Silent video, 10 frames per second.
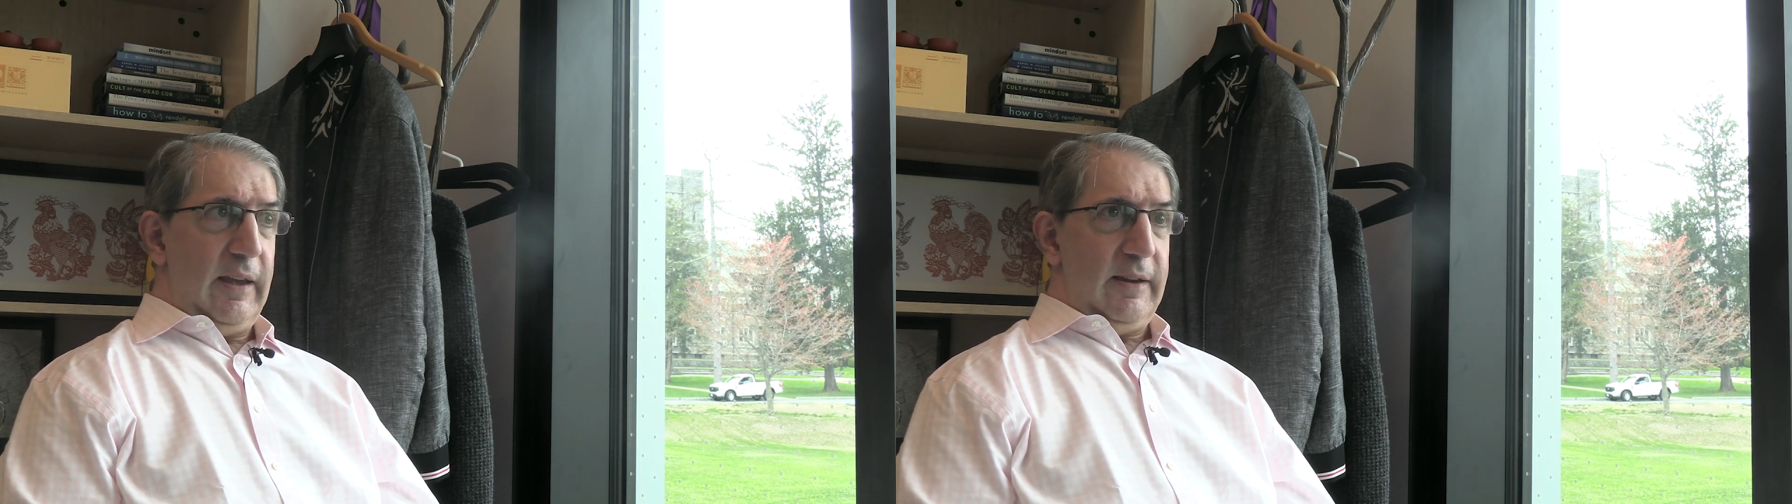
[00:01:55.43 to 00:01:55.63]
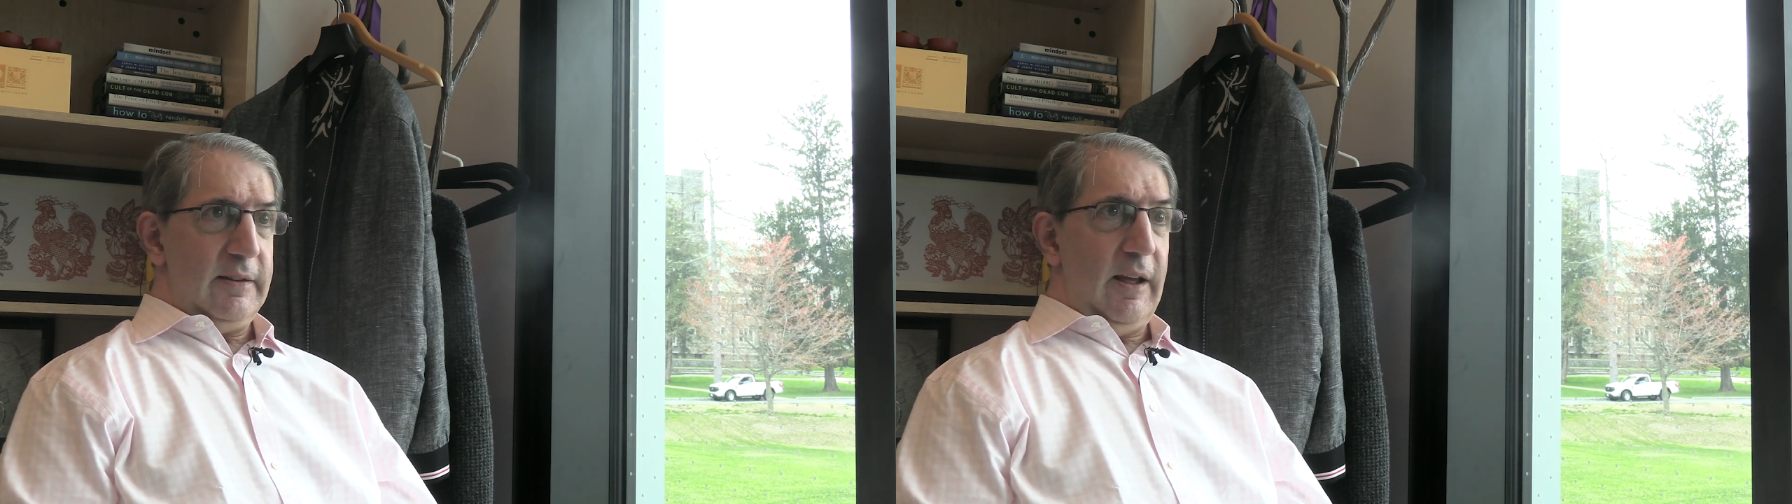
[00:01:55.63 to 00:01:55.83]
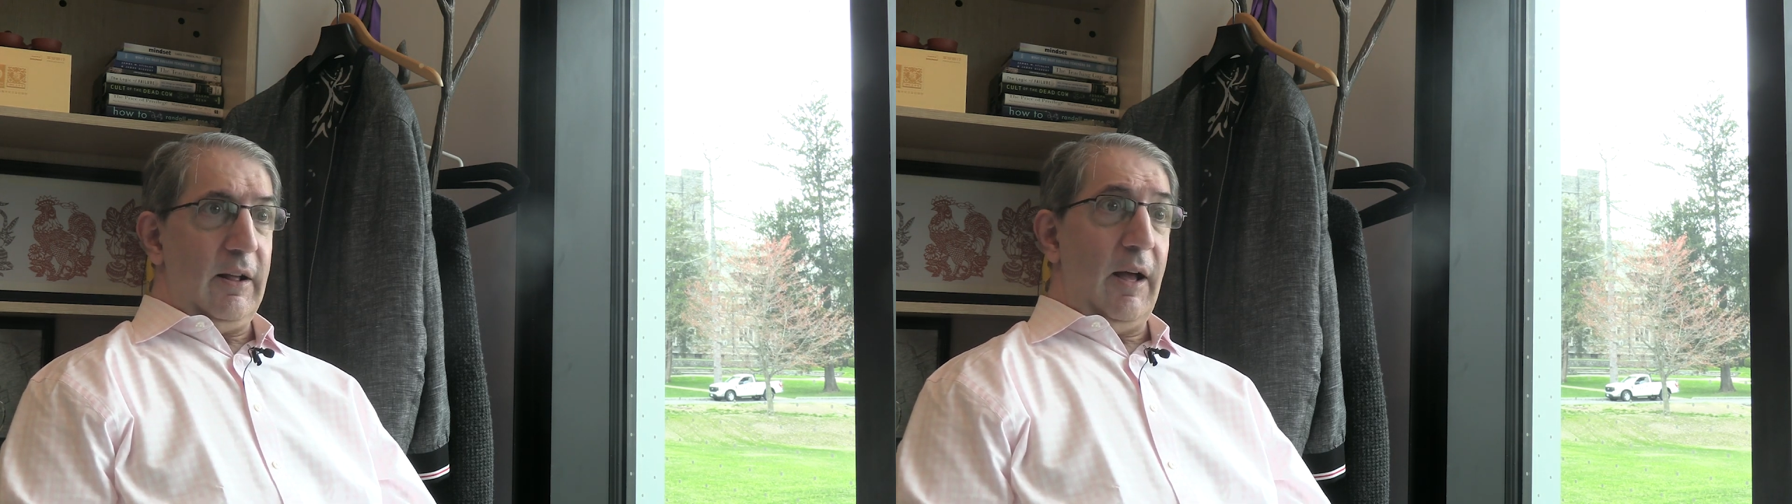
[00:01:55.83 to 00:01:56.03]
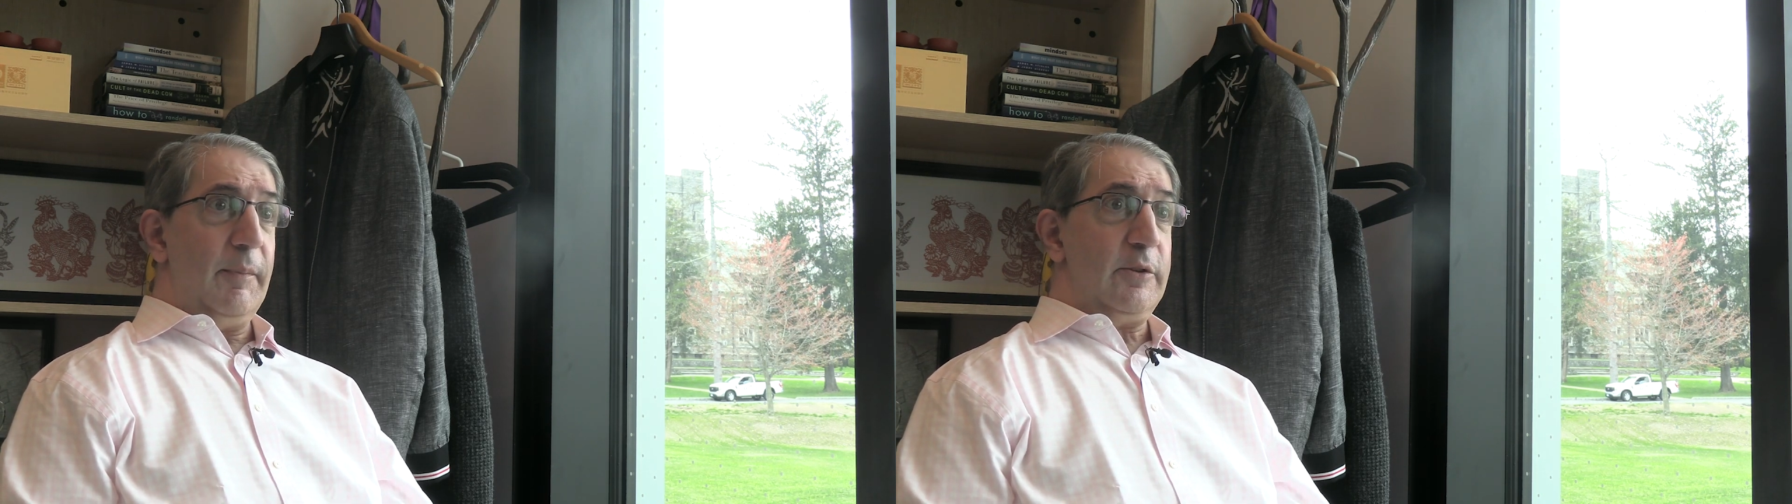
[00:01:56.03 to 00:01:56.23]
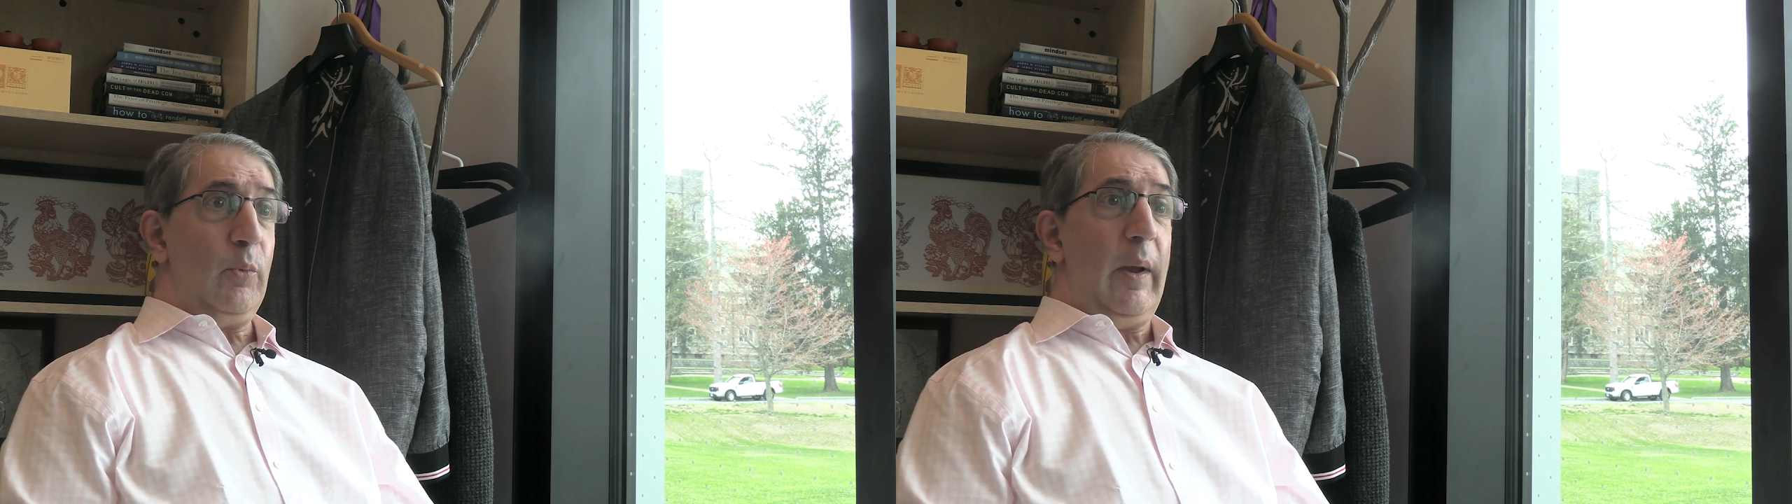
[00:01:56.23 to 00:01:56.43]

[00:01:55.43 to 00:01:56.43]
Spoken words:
they can tell how much